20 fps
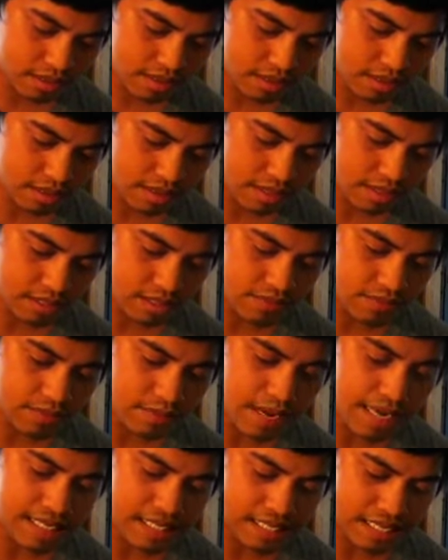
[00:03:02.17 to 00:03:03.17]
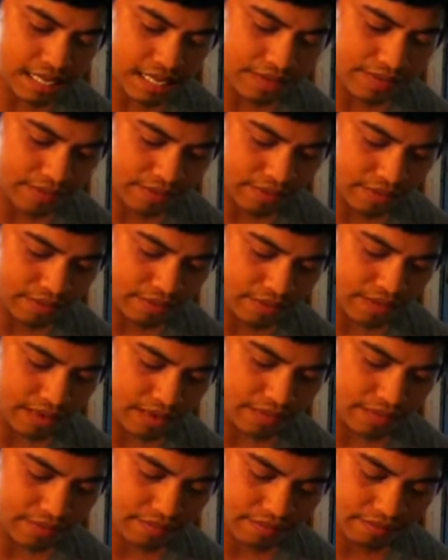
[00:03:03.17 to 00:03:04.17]
Uh, it's from Isaiah
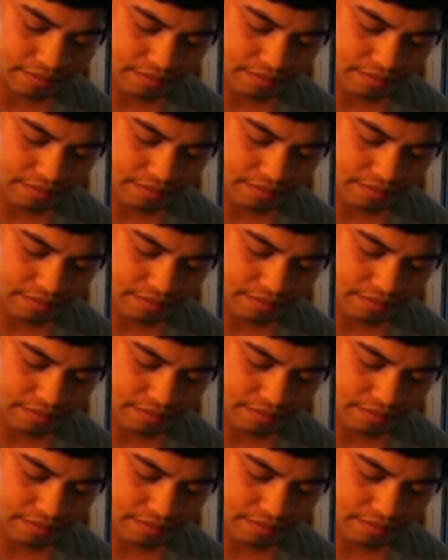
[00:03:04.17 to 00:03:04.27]
55,